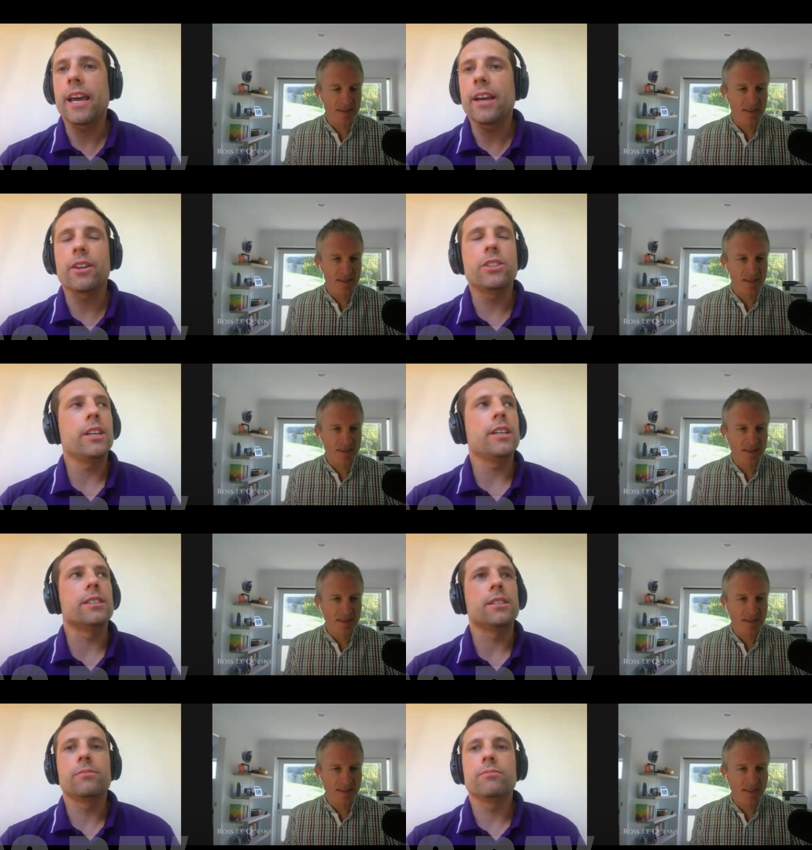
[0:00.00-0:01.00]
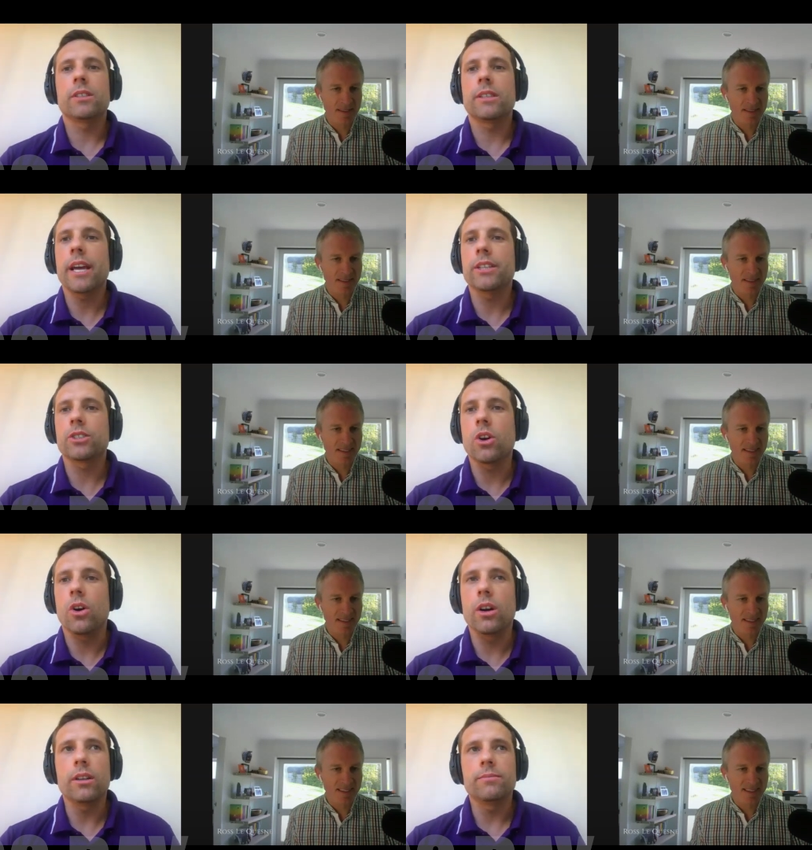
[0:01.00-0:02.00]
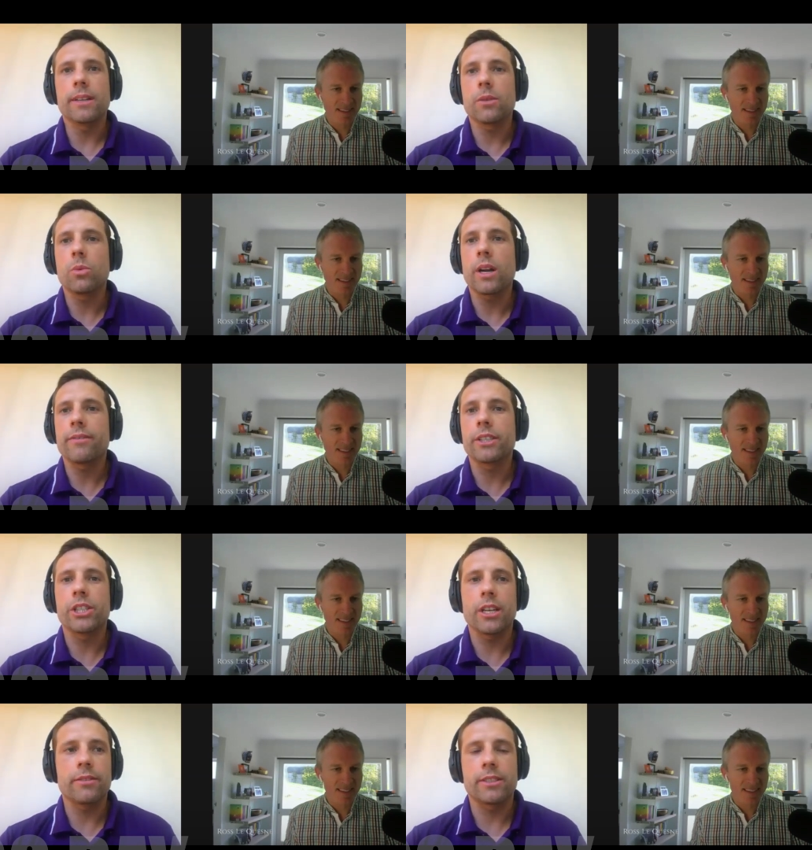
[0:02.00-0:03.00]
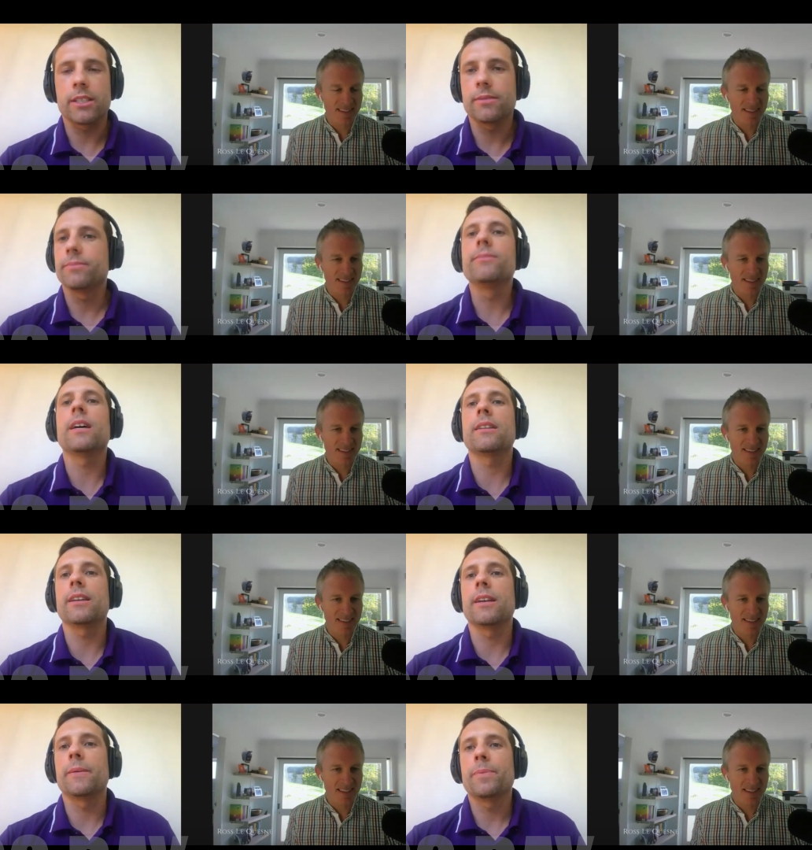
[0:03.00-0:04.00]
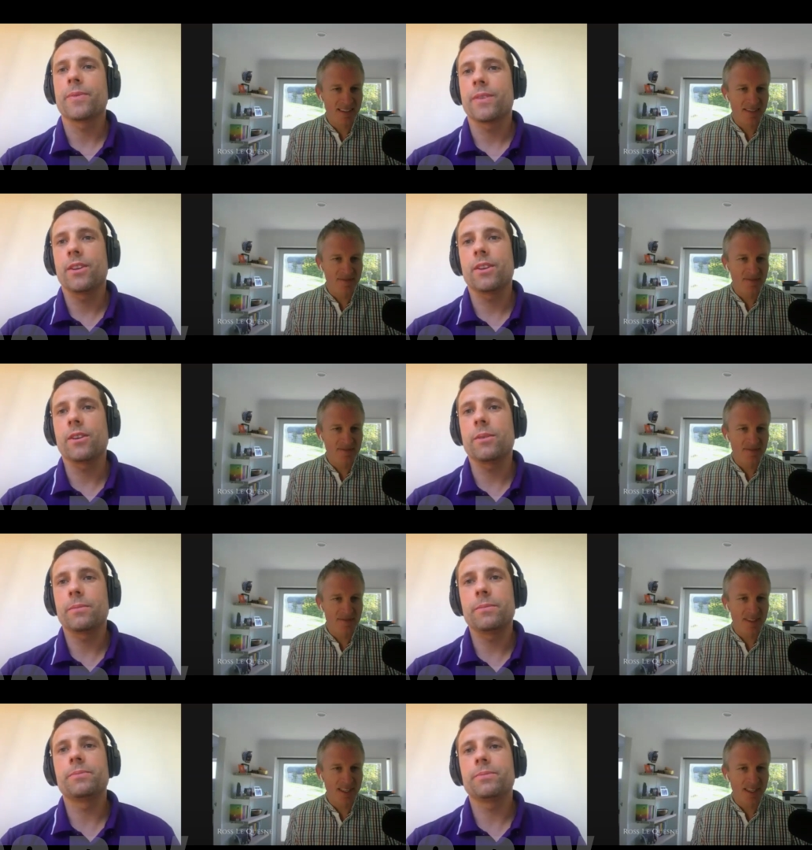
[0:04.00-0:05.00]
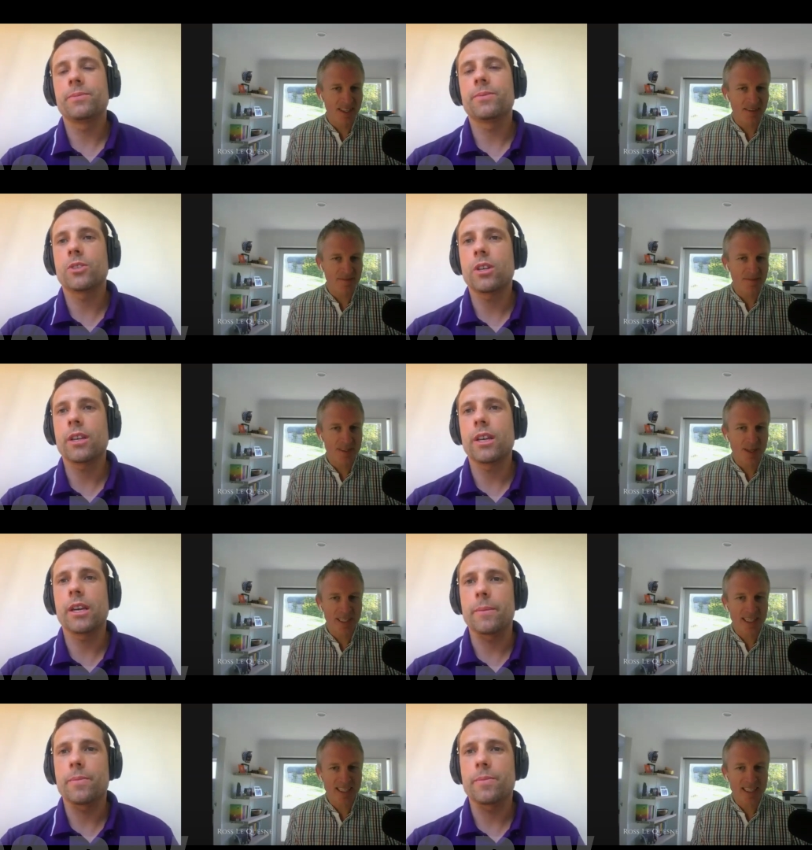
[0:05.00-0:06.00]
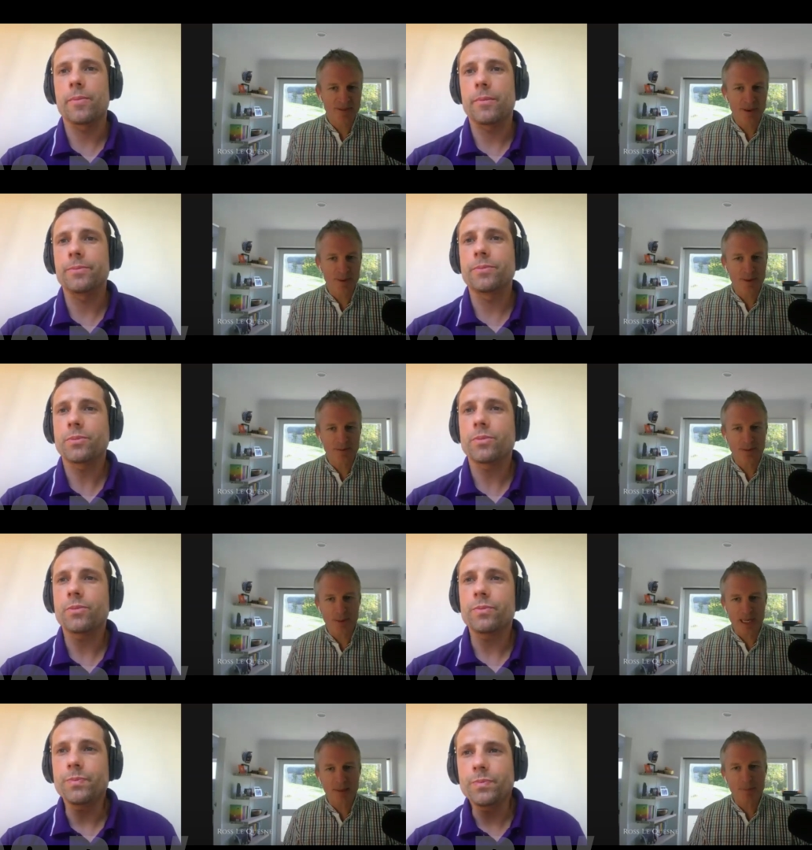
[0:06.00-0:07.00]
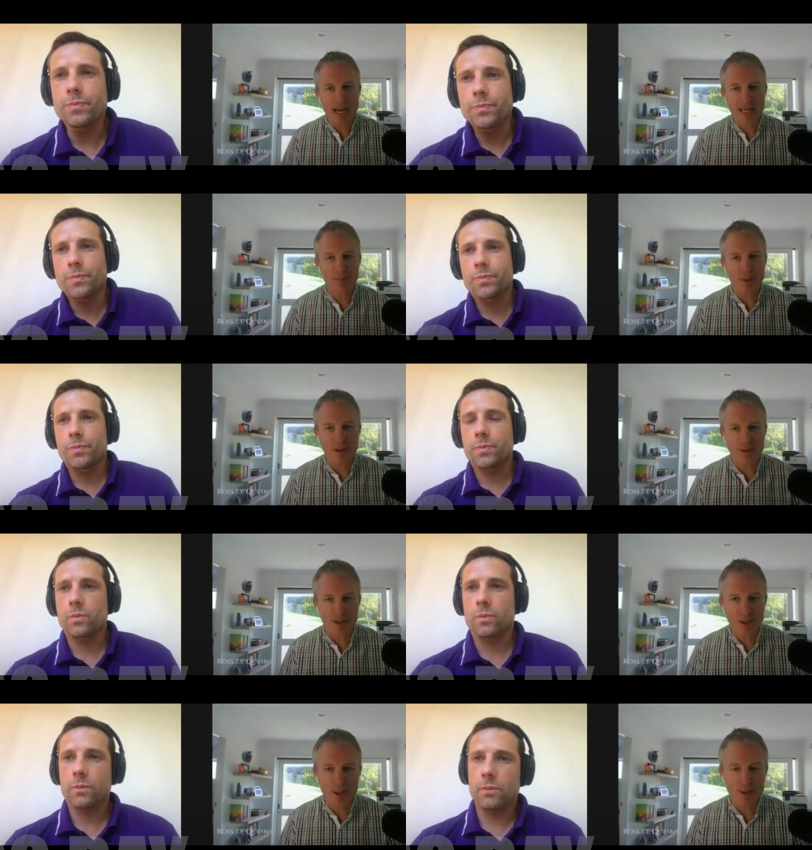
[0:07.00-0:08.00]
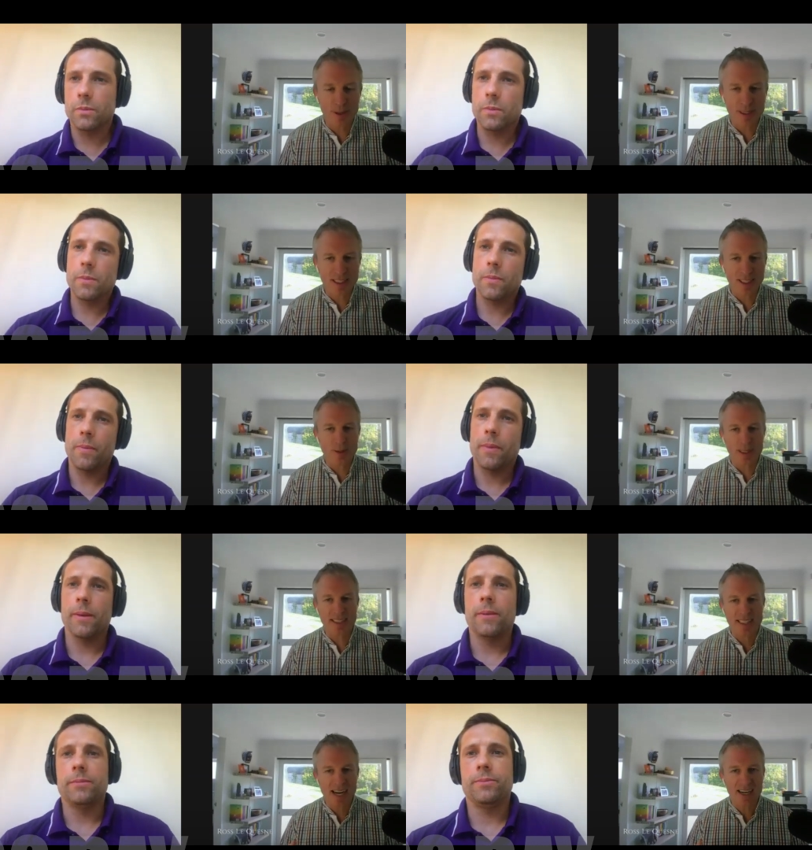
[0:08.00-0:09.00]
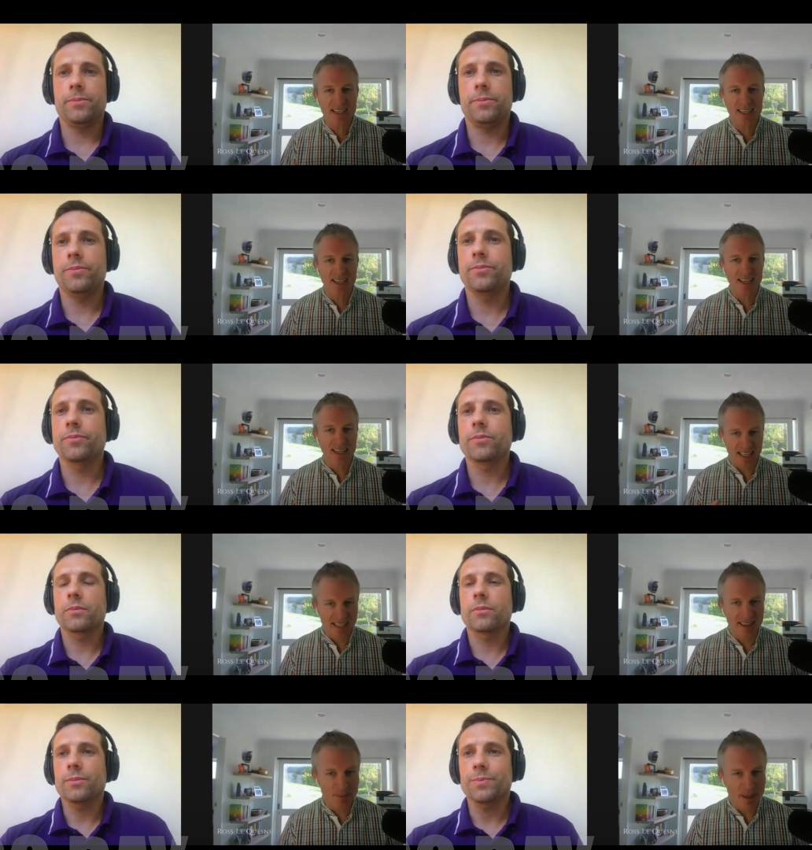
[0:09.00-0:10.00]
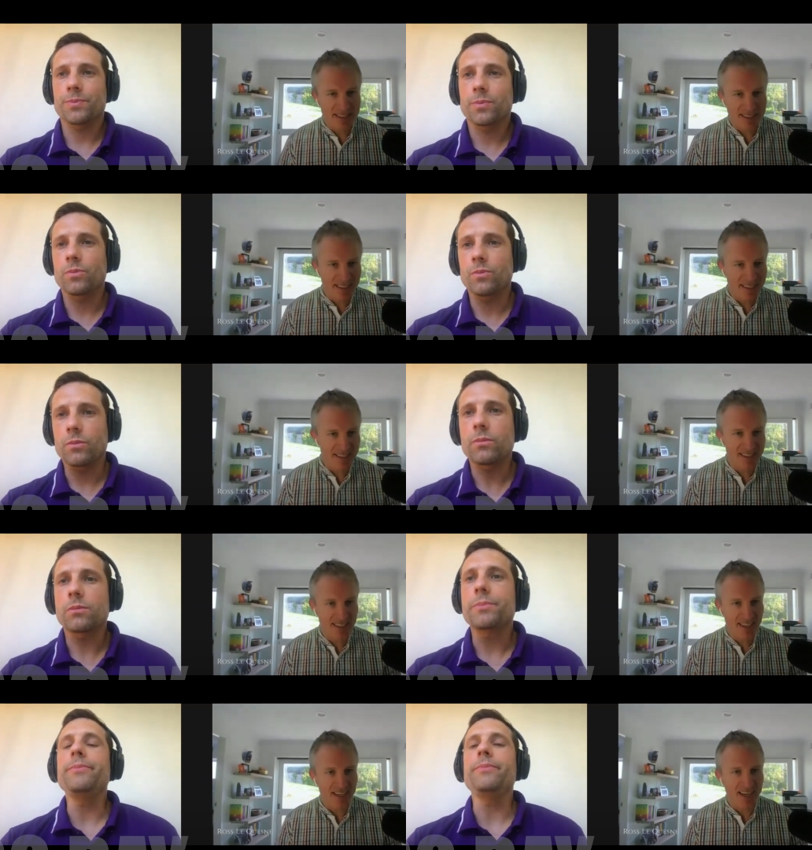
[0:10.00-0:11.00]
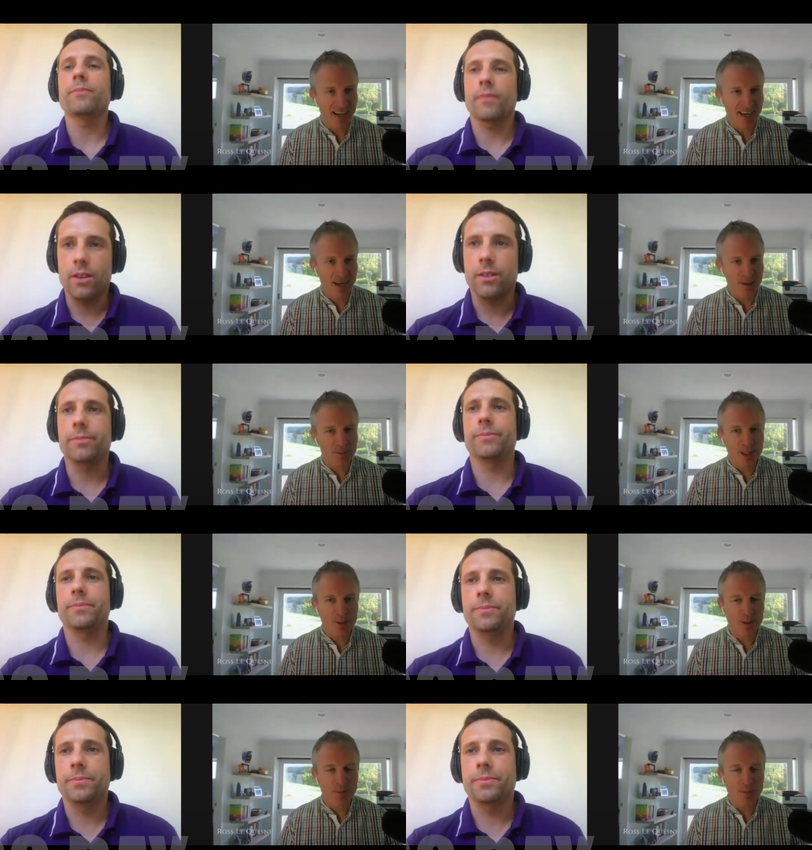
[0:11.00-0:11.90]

Speaker 1: of the day, go, geez, the day's gone, and what have achieved? Nothing, you know. Yeah. So, so I yeah. guess
Speaker 2: from a, from an impact point of view, you were you were stuck in the business. Um, you were